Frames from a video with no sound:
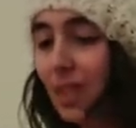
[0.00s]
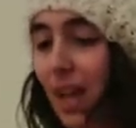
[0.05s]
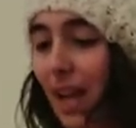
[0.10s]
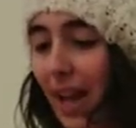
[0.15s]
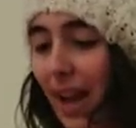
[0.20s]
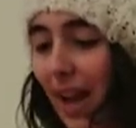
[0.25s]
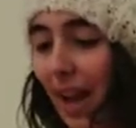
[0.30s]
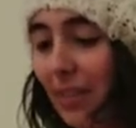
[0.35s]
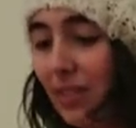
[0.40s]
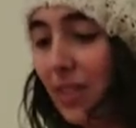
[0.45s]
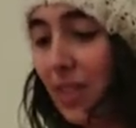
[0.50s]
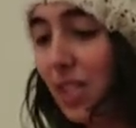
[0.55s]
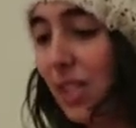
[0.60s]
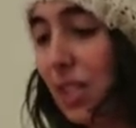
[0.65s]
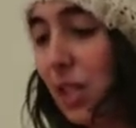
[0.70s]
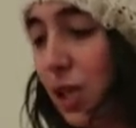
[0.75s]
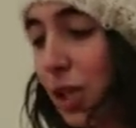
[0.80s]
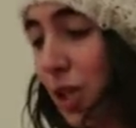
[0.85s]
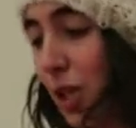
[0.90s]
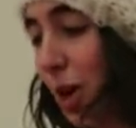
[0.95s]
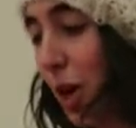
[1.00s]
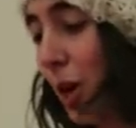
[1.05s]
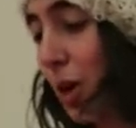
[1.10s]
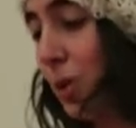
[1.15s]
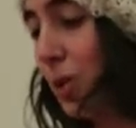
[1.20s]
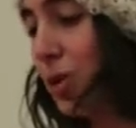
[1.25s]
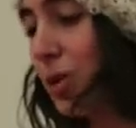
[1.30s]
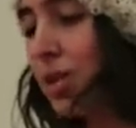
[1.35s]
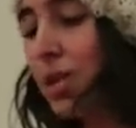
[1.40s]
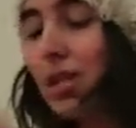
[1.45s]
I have this
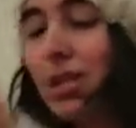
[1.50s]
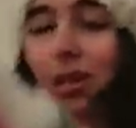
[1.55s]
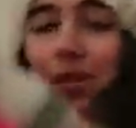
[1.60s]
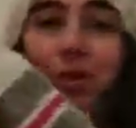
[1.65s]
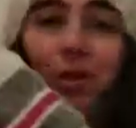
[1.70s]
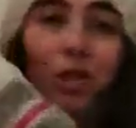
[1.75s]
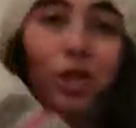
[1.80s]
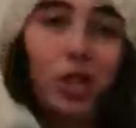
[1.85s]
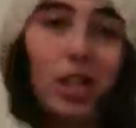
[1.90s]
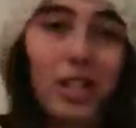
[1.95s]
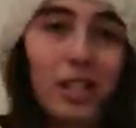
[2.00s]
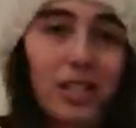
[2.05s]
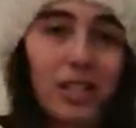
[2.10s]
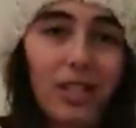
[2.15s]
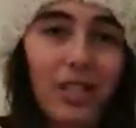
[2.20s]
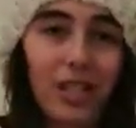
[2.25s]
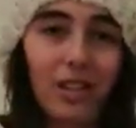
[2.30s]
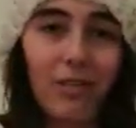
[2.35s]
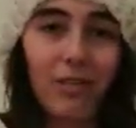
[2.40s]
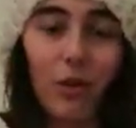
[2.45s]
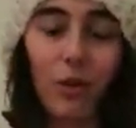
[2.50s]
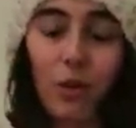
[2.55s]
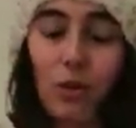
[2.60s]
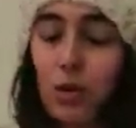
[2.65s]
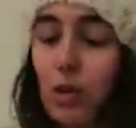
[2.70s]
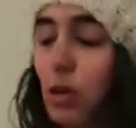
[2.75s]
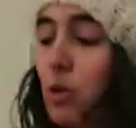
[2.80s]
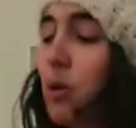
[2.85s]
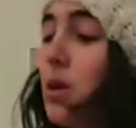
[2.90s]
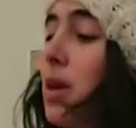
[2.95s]
coat. You guys can see the photo
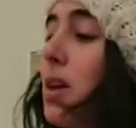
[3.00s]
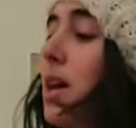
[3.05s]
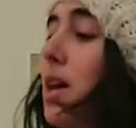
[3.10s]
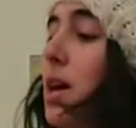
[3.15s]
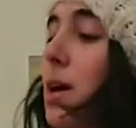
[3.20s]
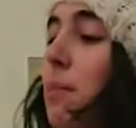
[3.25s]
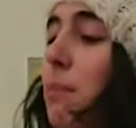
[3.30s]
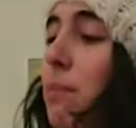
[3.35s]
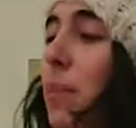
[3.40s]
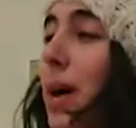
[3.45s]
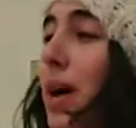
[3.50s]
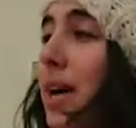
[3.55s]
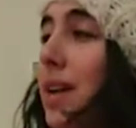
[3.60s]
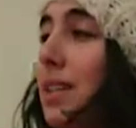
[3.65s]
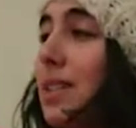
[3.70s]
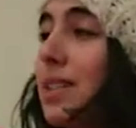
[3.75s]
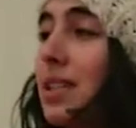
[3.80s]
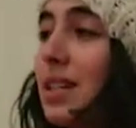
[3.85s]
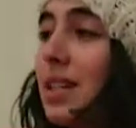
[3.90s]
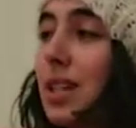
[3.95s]
too. but